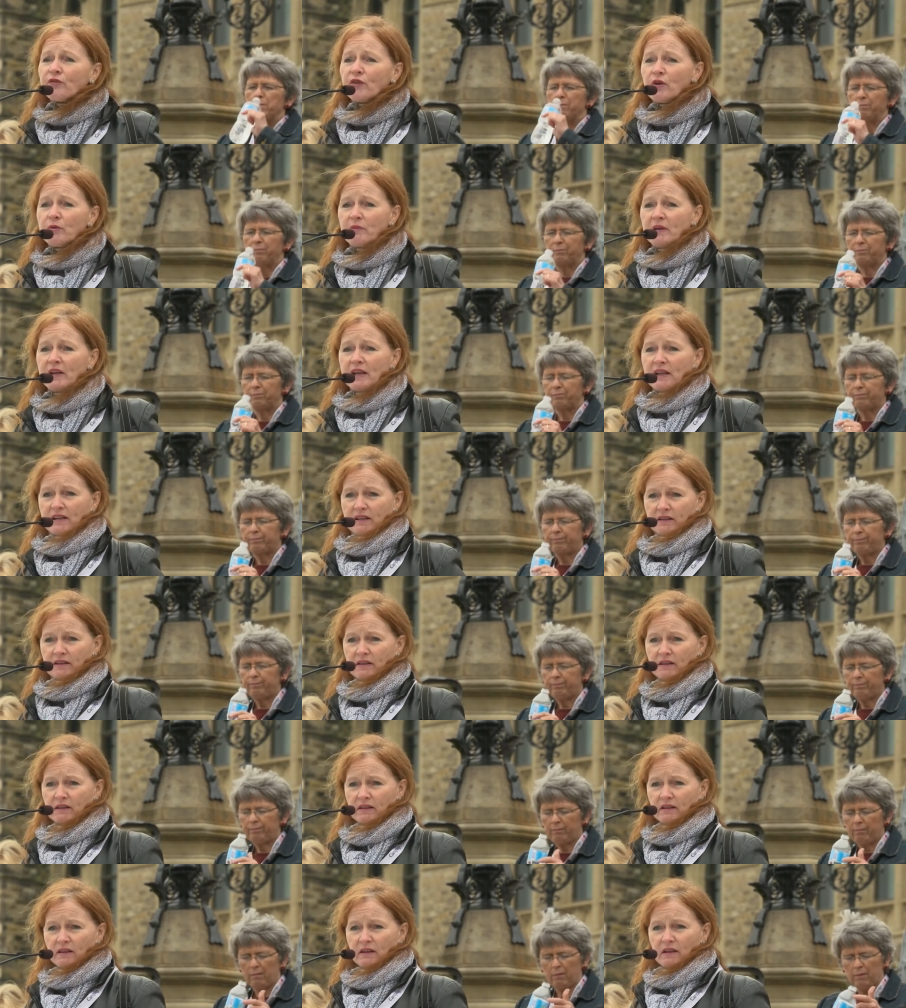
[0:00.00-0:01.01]
Speaker 1: over me,
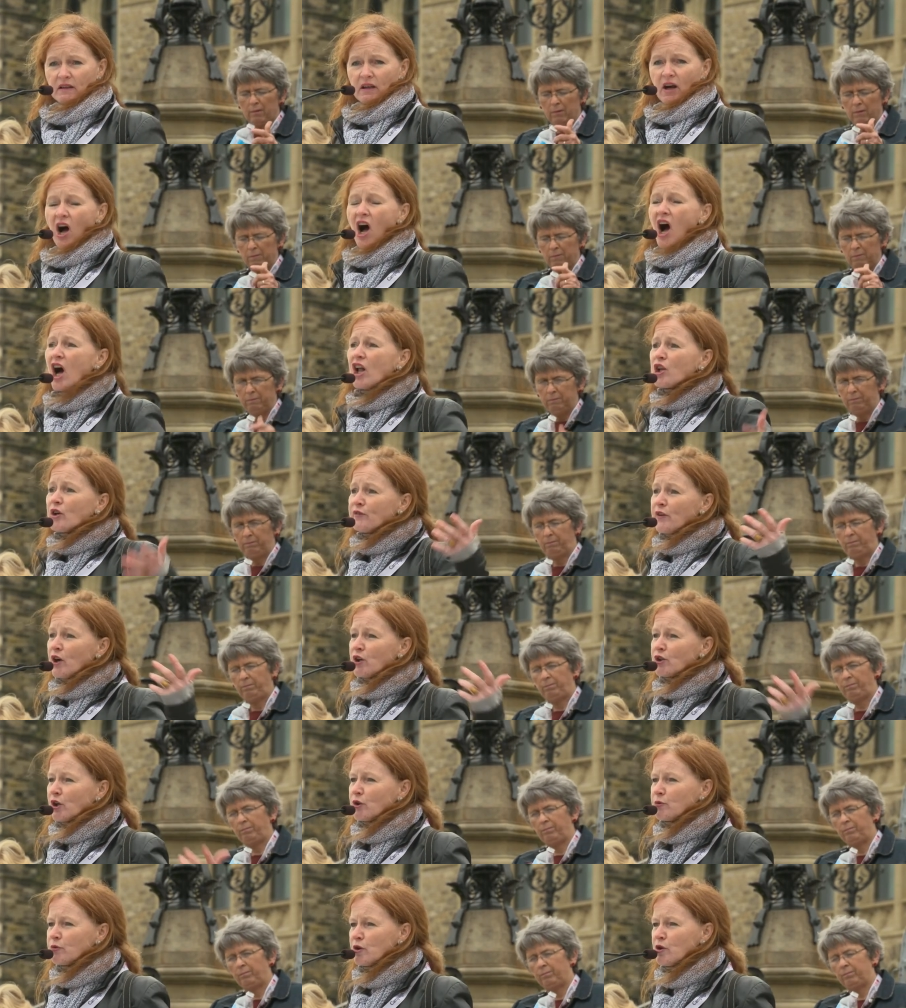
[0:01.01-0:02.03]
all over
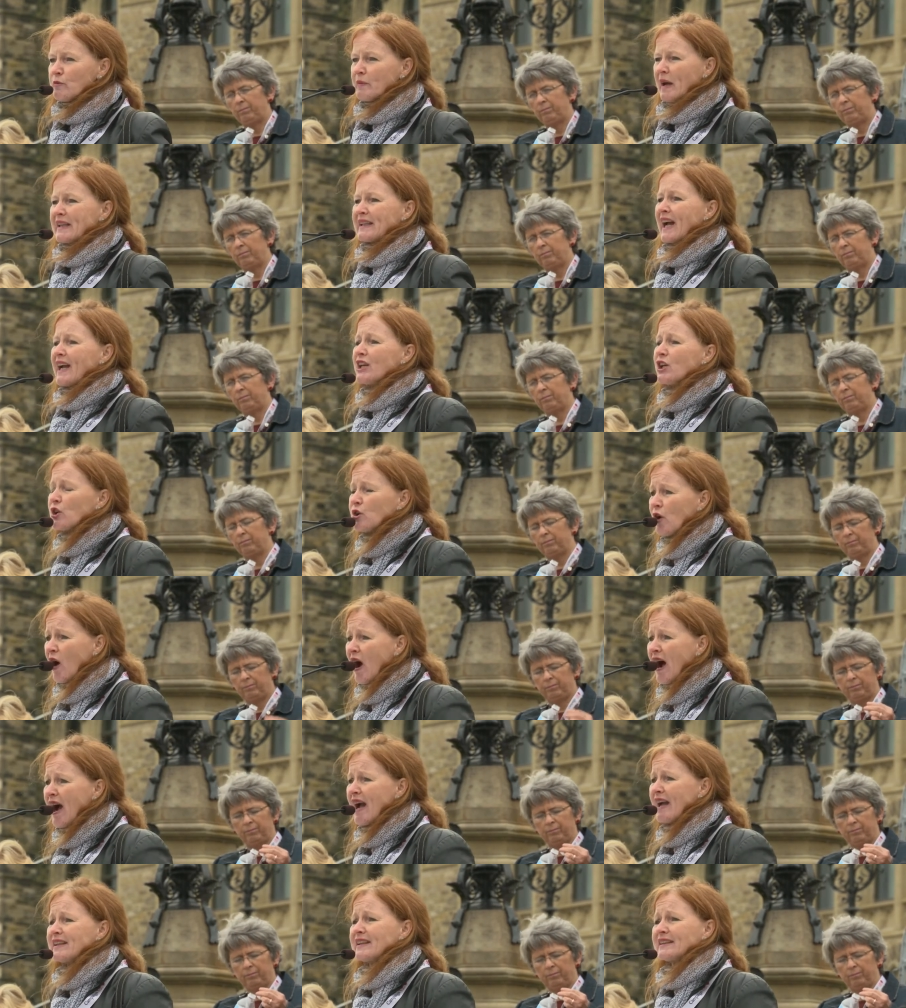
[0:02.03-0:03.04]
the room, and I
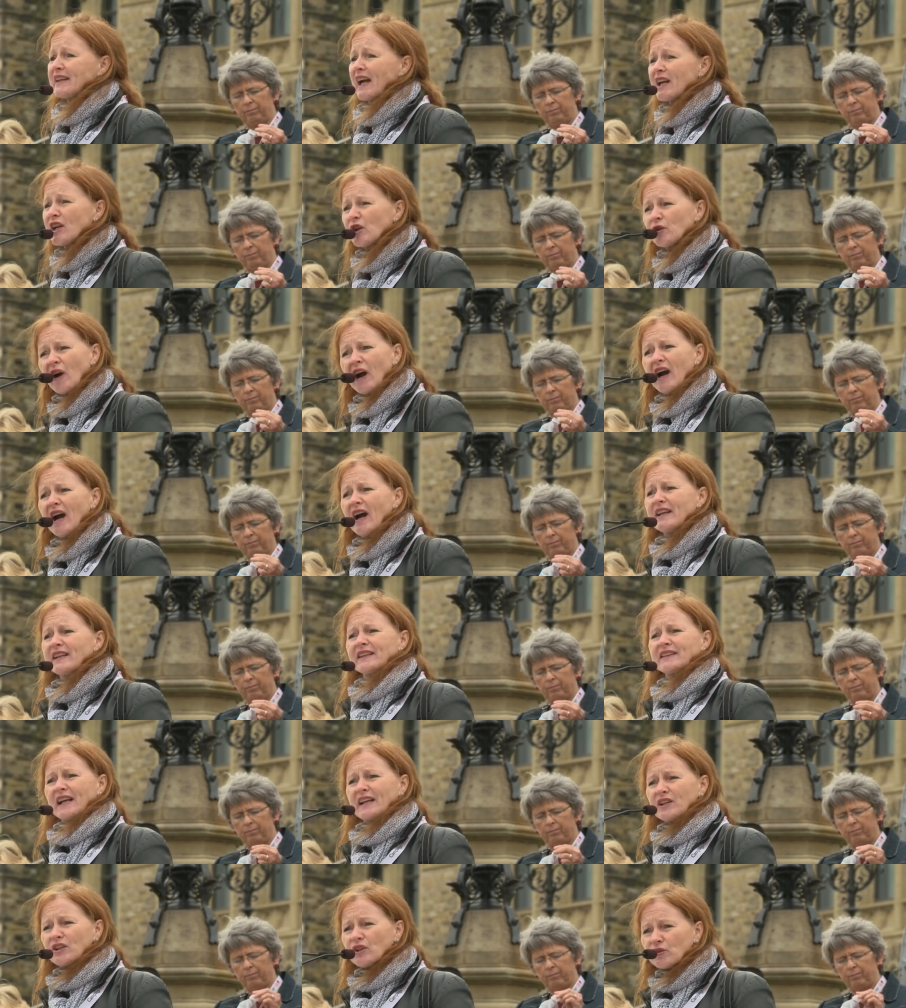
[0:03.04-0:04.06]
cried and I cried
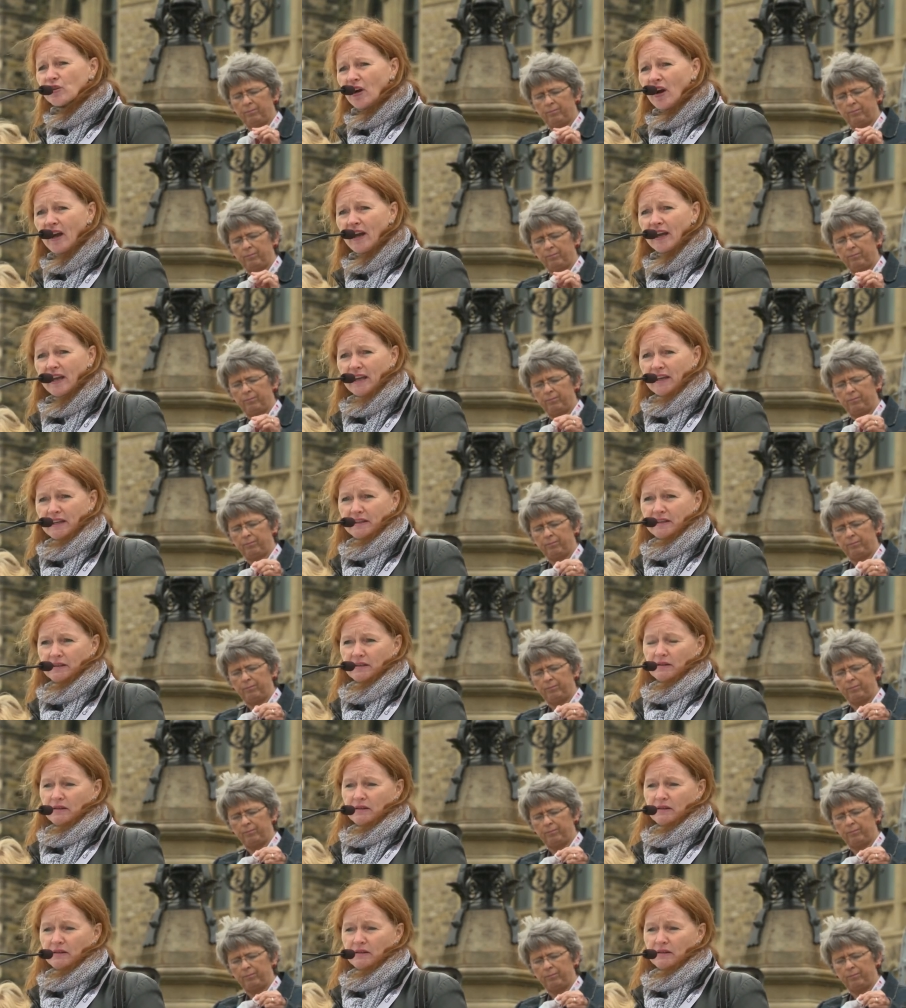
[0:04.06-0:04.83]
and I cried.